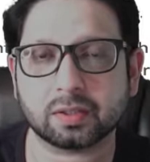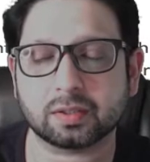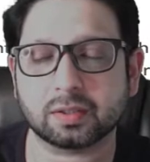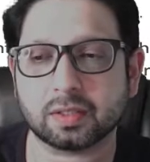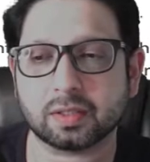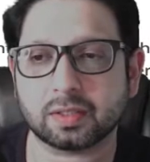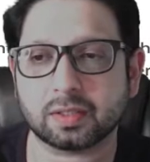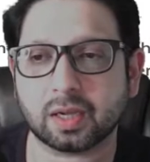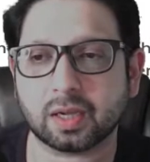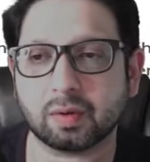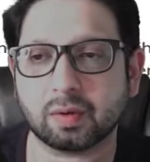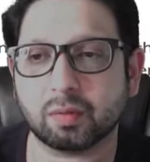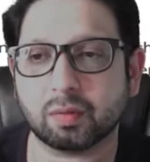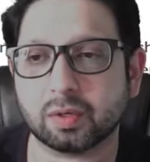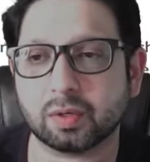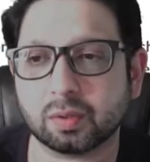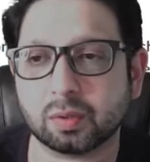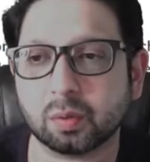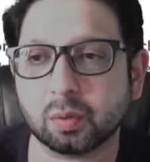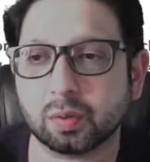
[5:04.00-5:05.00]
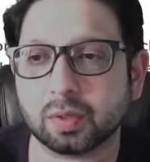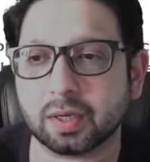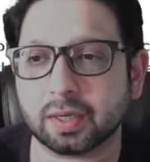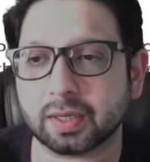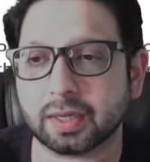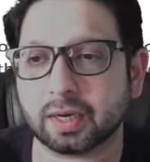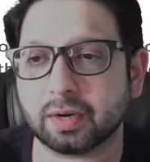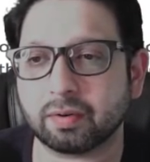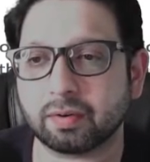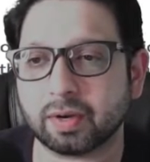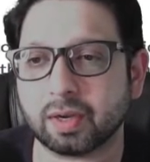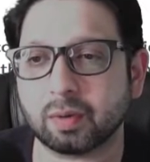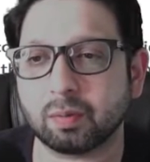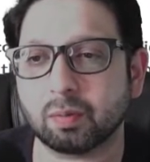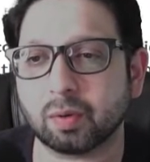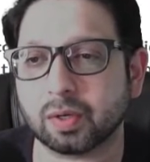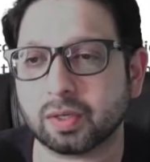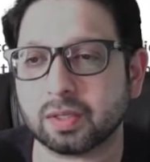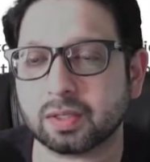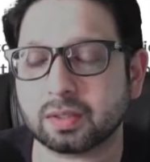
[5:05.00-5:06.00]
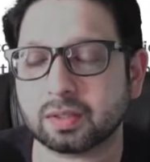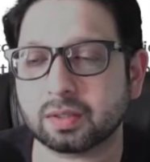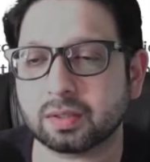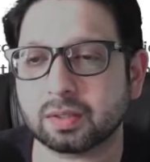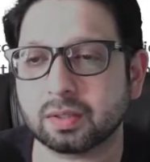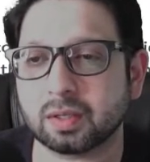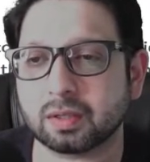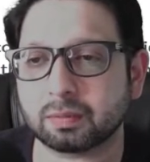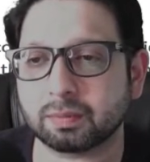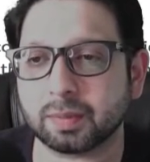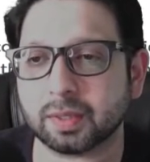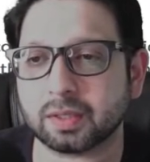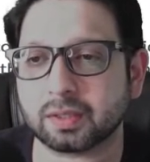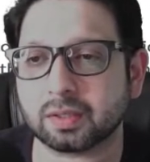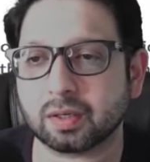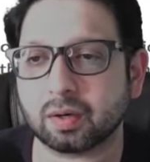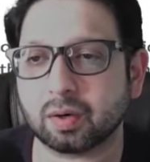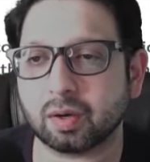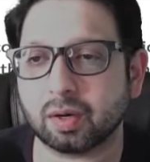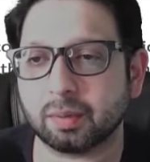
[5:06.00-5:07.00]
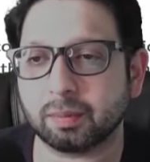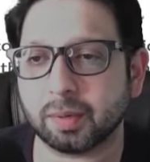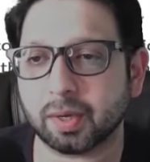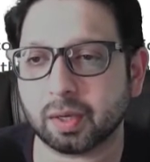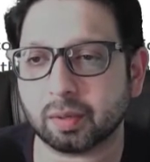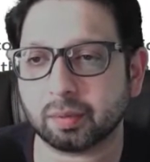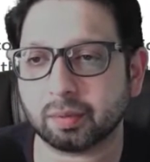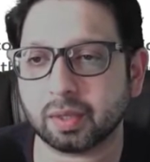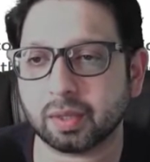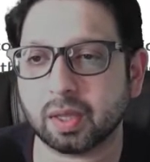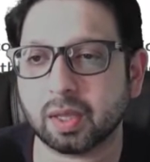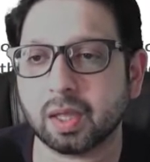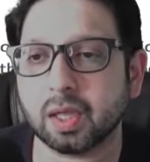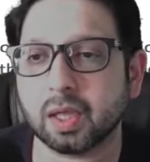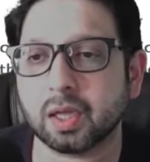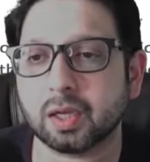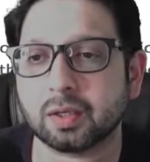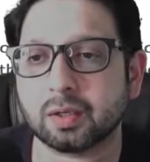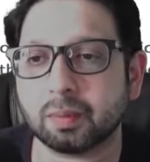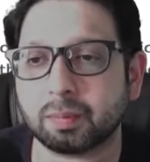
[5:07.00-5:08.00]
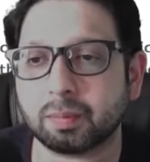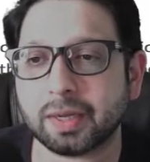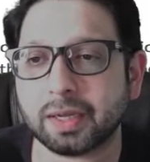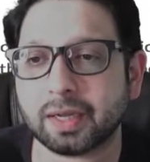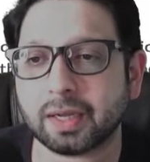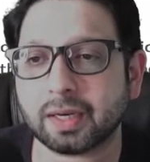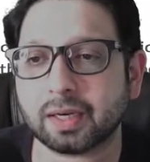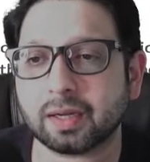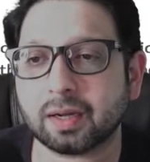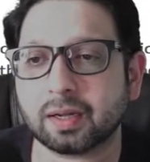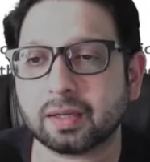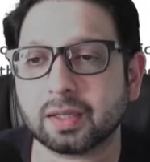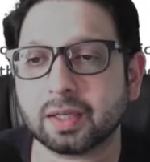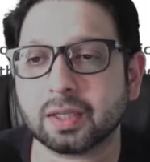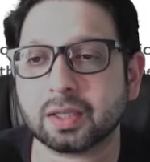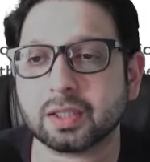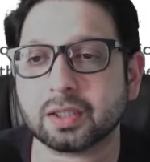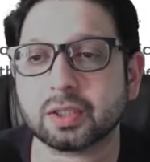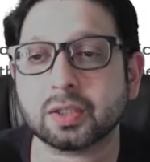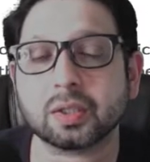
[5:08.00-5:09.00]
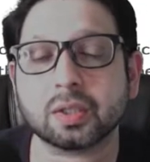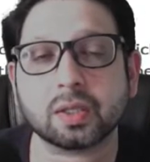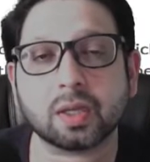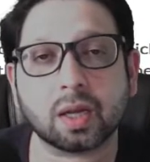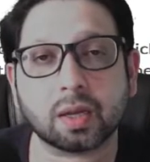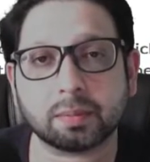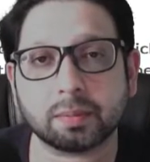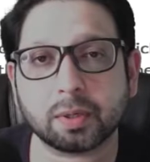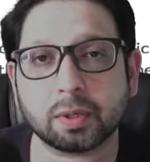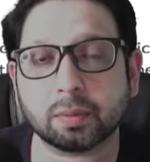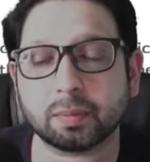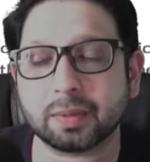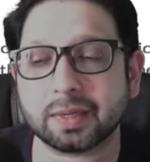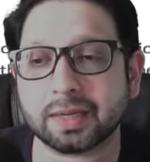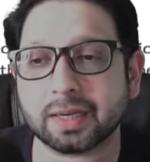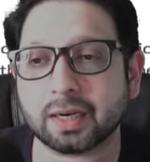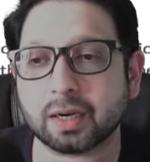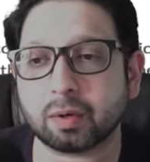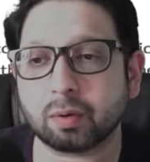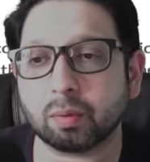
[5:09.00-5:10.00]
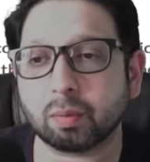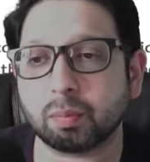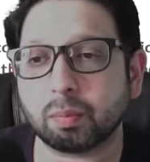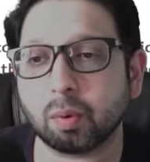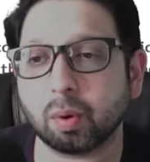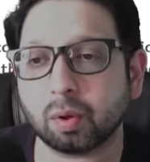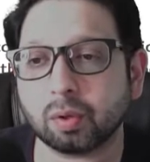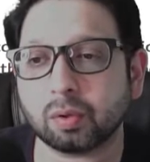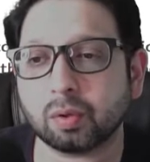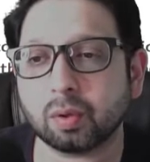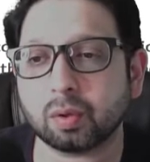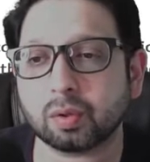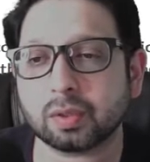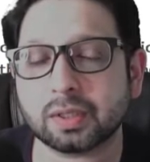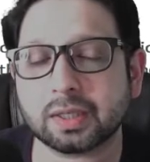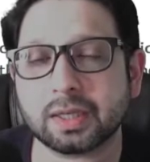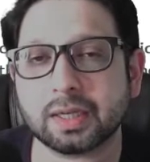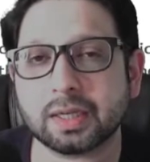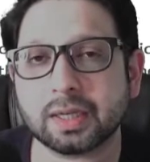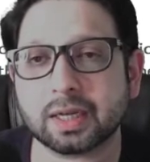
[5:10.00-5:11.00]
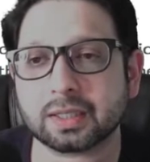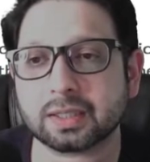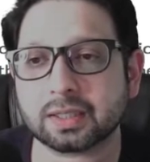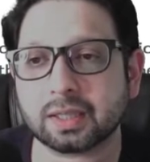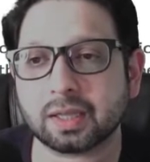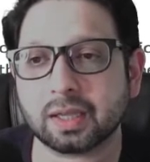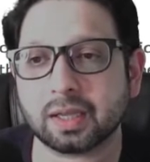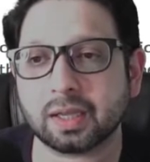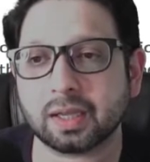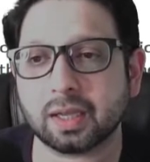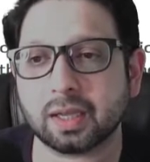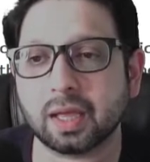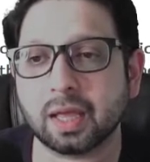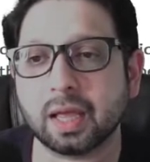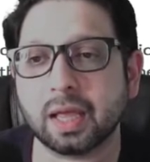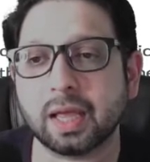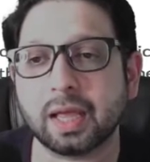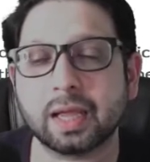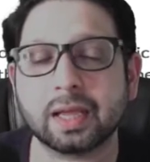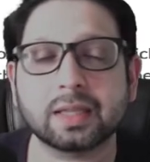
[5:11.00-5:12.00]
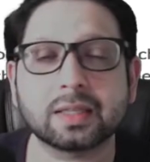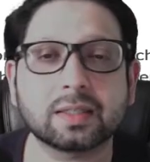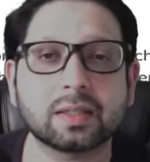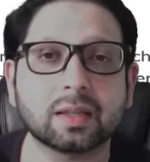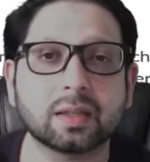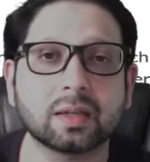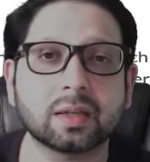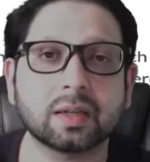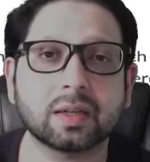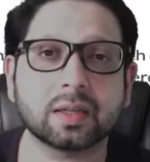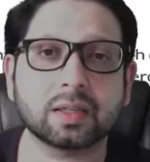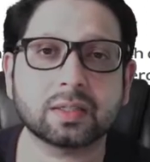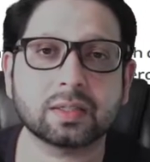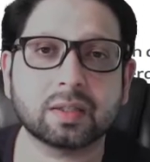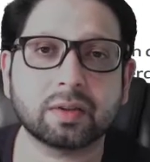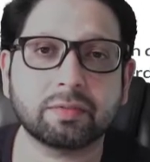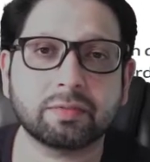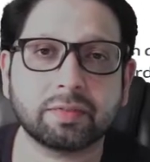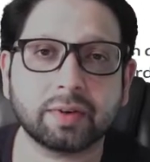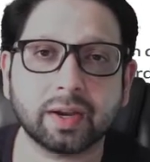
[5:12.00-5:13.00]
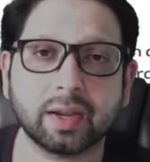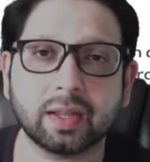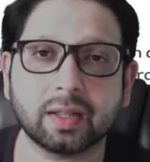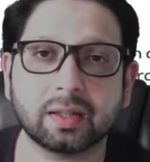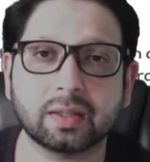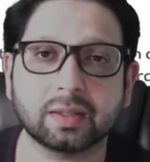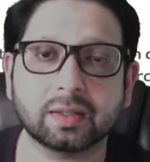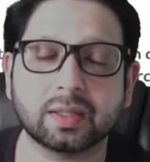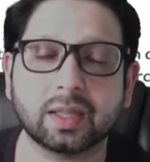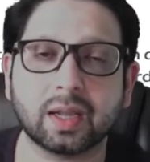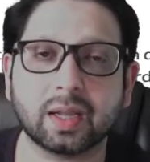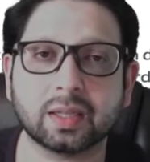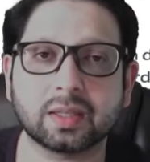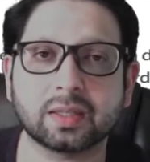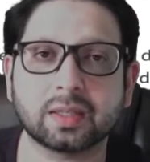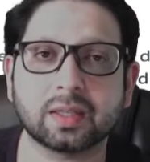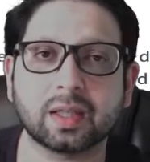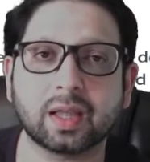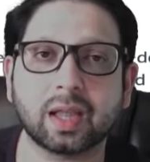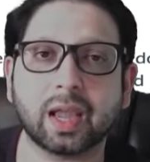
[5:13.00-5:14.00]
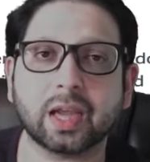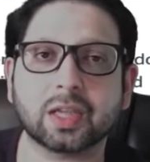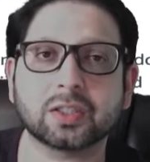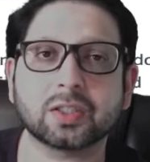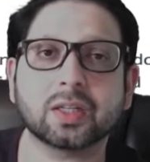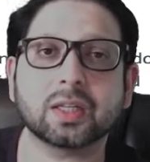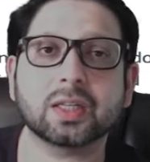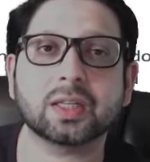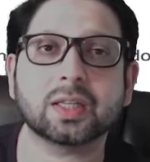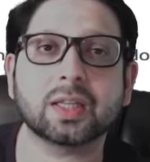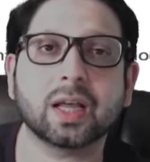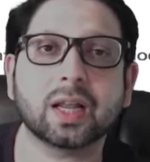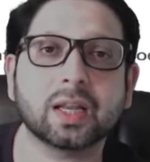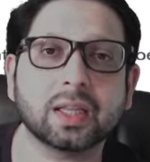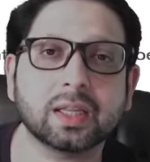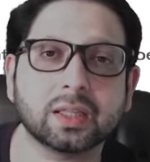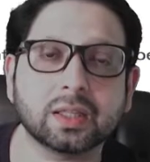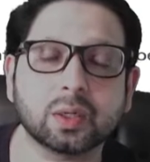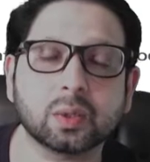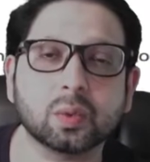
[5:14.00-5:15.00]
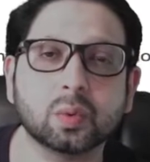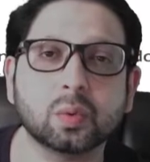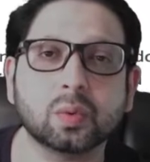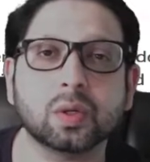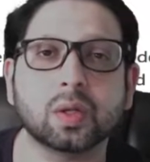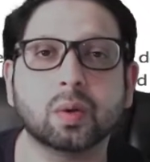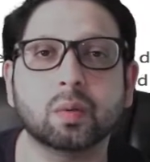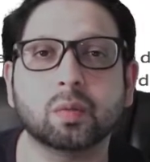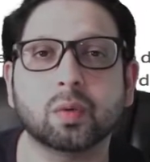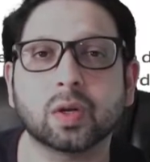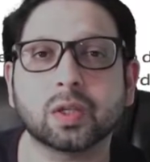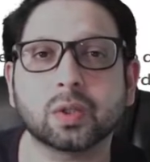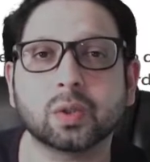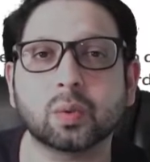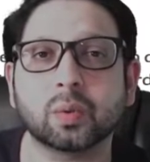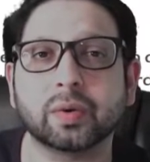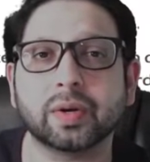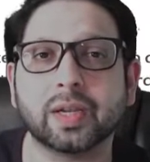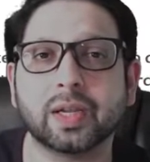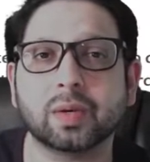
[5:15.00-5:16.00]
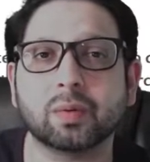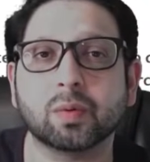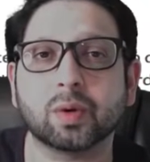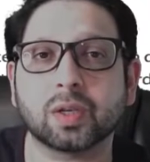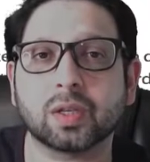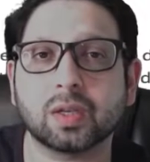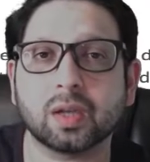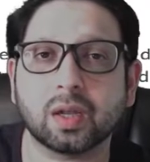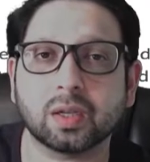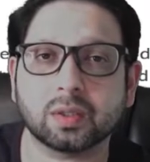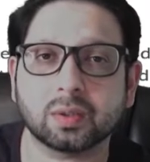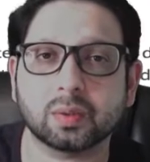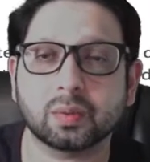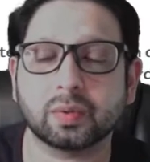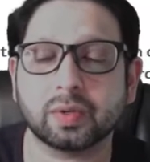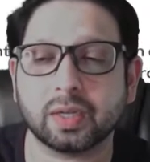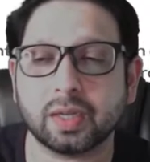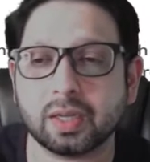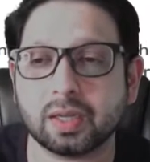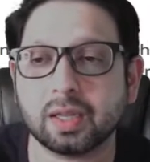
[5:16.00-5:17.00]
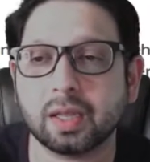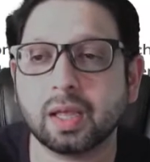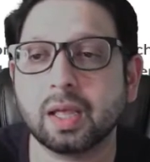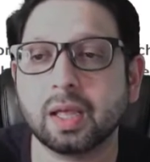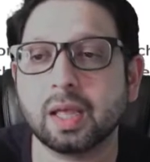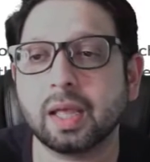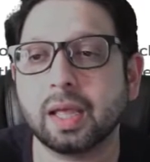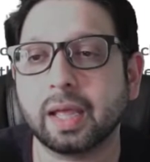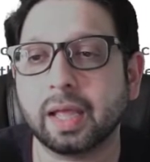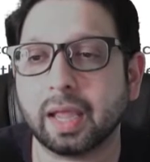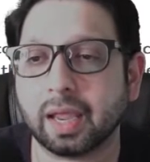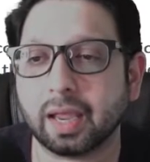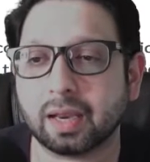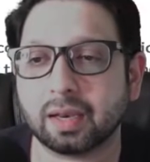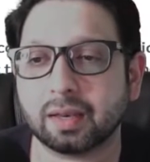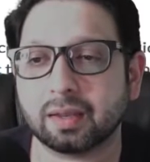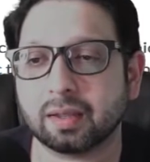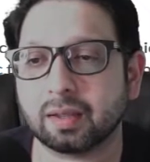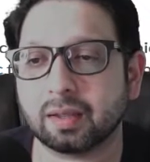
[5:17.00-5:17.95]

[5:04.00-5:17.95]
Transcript: inside, what Google can read what is this picture all about. Duplicate content, it should not be duplicated. Robot.txt is the file that actually telling the Google what to read, what not to read, and